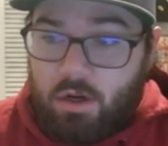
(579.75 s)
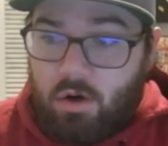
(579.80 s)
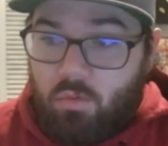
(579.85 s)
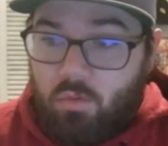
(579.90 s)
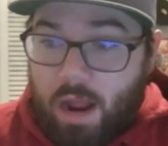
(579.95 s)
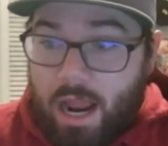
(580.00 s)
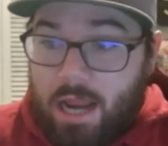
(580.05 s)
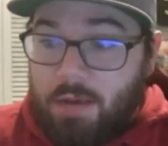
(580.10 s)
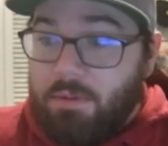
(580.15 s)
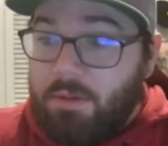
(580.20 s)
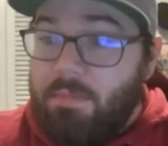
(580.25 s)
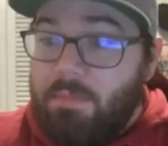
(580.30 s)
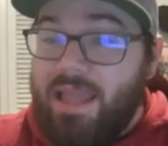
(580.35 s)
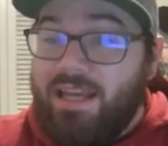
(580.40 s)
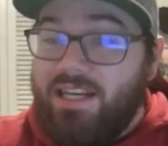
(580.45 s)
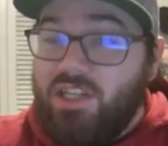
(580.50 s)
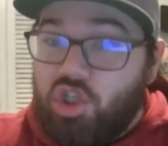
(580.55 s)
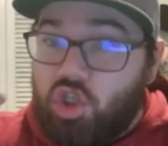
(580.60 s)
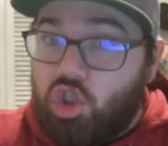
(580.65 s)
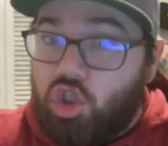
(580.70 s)
Ryan
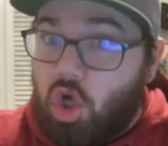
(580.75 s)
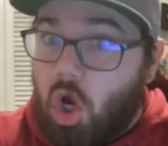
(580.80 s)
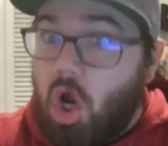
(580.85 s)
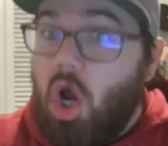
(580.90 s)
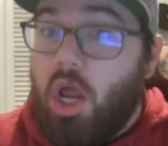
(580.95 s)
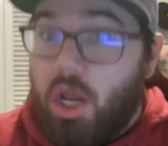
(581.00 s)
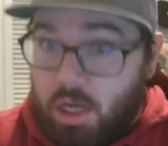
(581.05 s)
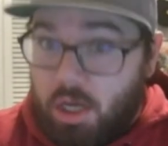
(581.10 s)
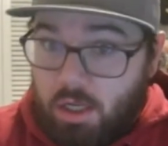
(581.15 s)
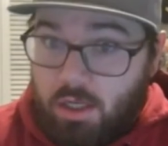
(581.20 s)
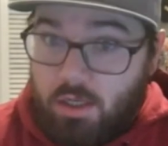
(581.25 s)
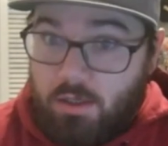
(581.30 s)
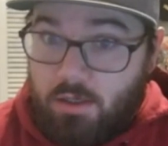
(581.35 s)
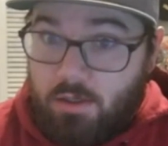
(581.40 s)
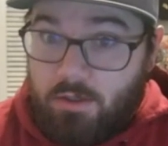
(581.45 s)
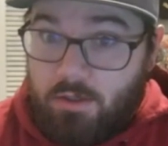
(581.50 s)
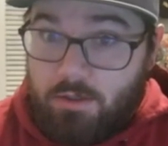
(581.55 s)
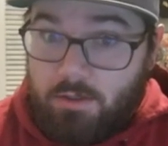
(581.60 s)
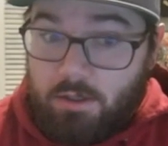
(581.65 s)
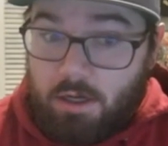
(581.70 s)
McMahon is good.
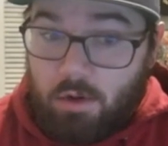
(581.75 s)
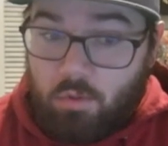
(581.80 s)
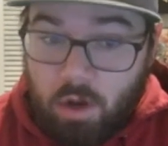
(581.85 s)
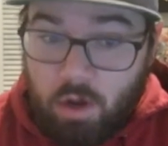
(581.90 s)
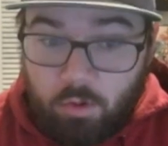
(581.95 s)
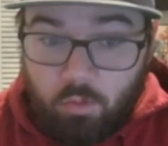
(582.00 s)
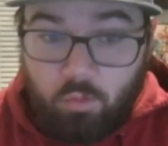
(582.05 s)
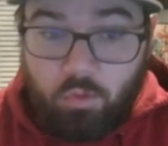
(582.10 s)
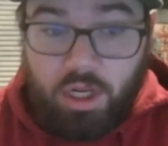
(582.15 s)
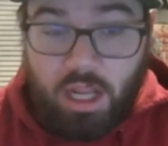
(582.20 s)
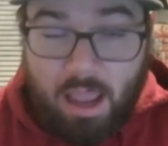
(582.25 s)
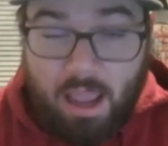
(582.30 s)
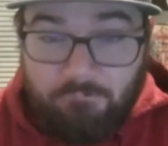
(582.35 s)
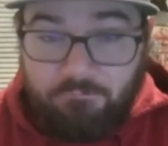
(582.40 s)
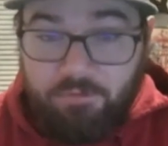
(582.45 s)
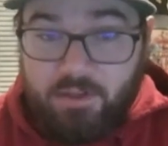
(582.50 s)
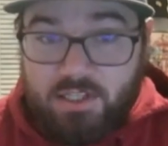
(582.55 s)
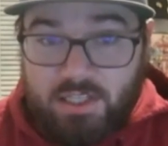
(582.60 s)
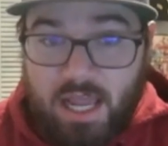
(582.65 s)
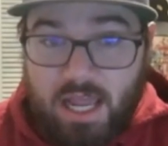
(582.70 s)
I want to
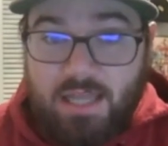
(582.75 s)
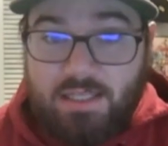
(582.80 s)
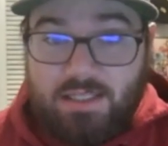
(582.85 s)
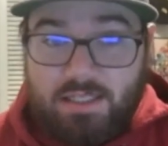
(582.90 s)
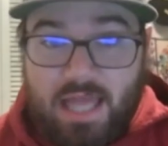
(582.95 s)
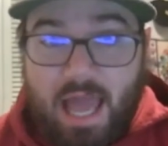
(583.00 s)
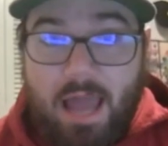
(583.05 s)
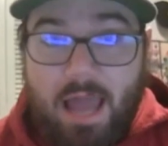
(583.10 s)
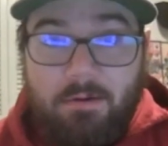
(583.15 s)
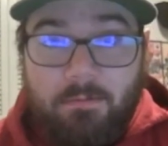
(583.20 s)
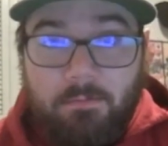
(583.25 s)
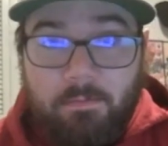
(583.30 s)
reemphasize that.